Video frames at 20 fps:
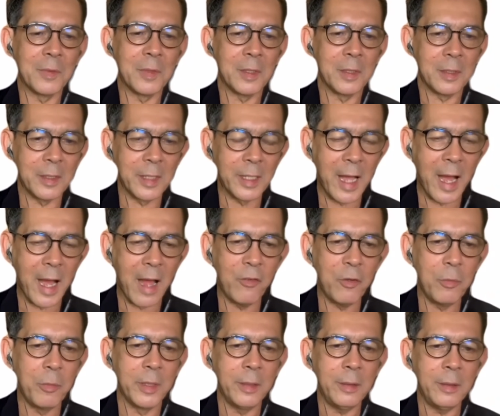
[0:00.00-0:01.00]
the
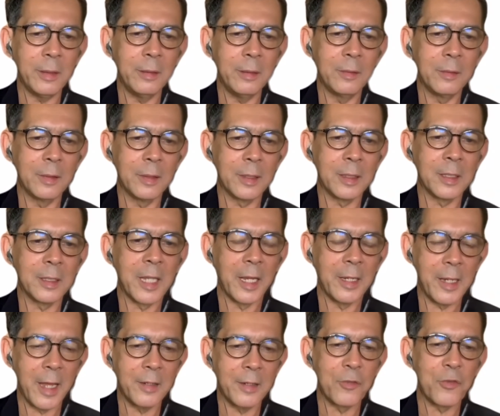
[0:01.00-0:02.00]
government can
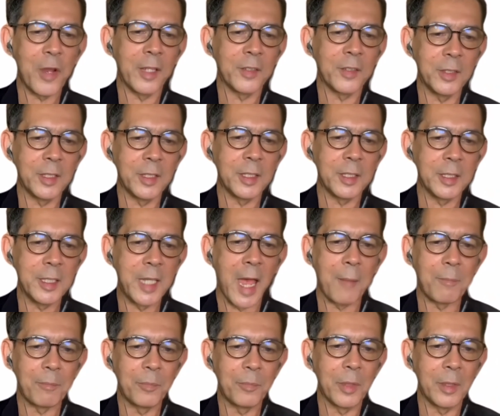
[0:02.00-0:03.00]
address this
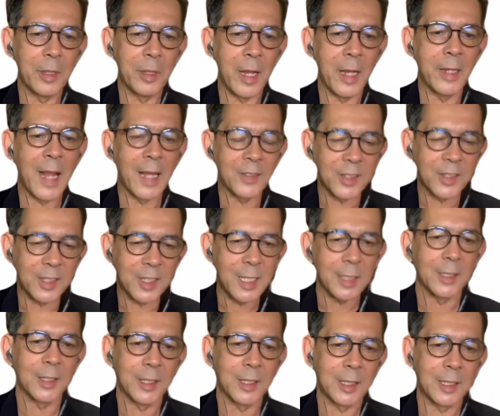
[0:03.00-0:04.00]
gap and
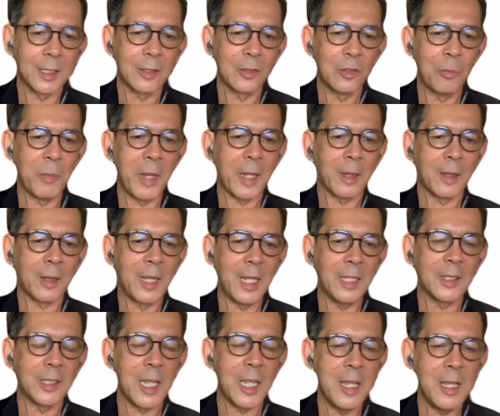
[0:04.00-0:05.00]
assist to make
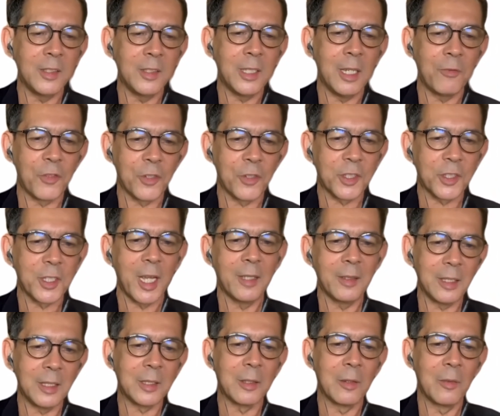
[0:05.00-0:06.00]
things easier for
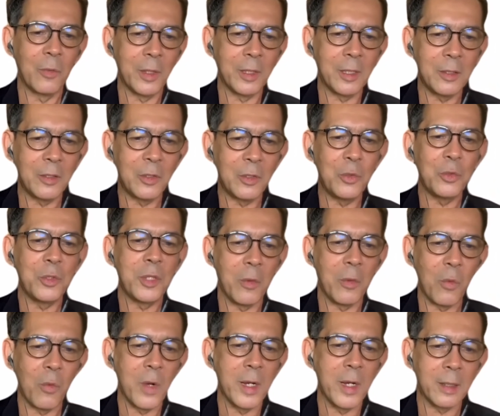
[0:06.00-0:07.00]
scientists when they do their
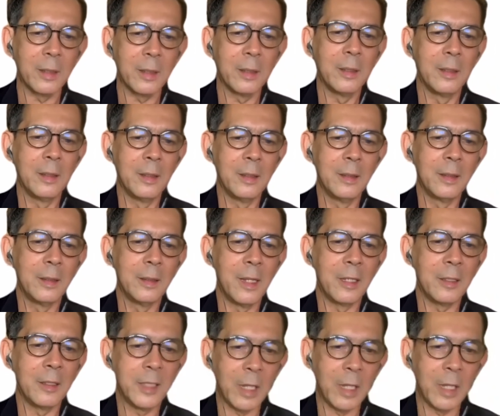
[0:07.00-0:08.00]
work
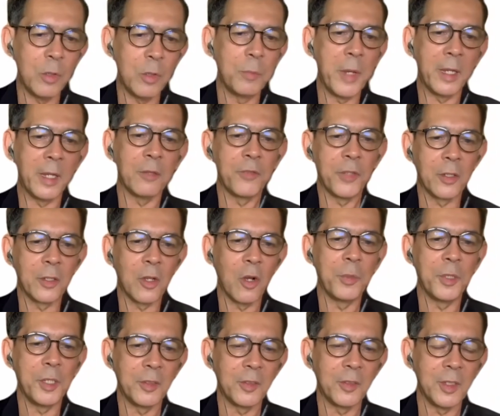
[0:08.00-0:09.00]
that will benefit
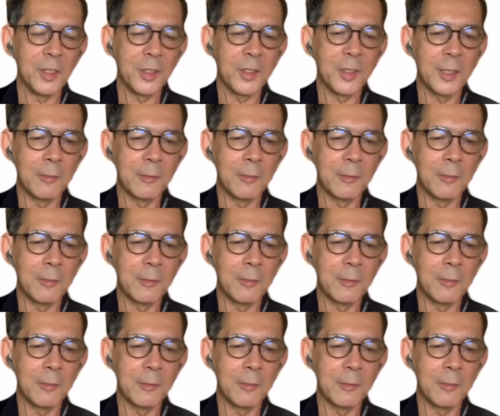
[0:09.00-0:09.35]
communities?